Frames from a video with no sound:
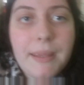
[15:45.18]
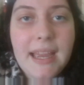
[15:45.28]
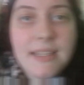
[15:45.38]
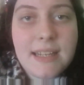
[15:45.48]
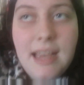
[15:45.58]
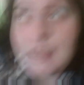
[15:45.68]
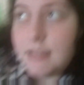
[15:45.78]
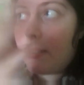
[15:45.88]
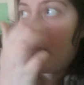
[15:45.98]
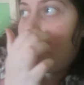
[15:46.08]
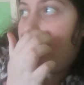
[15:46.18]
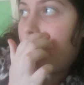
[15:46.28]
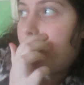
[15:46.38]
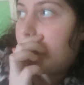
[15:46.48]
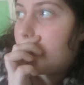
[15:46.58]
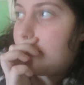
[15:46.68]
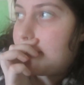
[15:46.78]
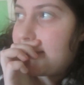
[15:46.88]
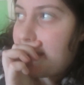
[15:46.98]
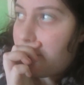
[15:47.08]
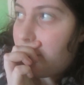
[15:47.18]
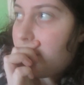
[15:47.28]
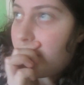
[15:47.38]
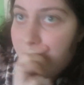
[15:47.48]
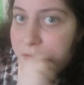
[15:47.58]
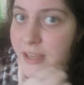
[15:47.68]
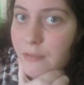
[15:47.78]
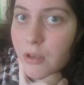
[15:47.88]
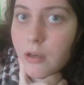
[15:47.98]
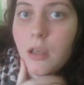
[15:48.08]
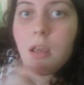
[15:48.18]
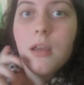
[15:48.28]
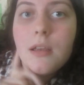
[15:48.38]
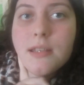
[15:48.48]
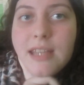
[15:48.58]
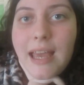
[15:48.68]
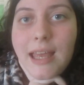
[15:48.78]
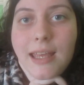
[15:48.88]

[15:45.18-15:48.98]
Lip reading: catch you guys like at 7:30. So yeah.